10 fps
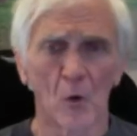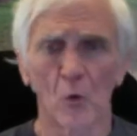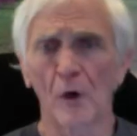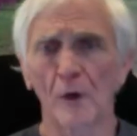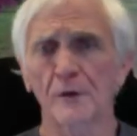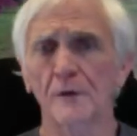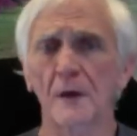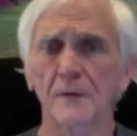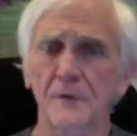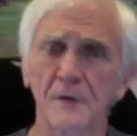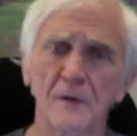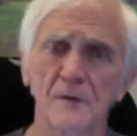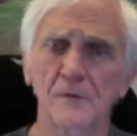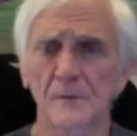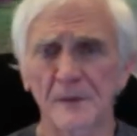well, I can I have to
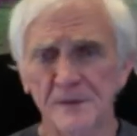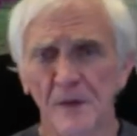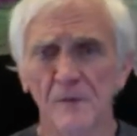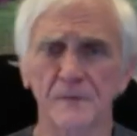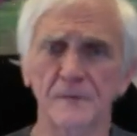do it myself.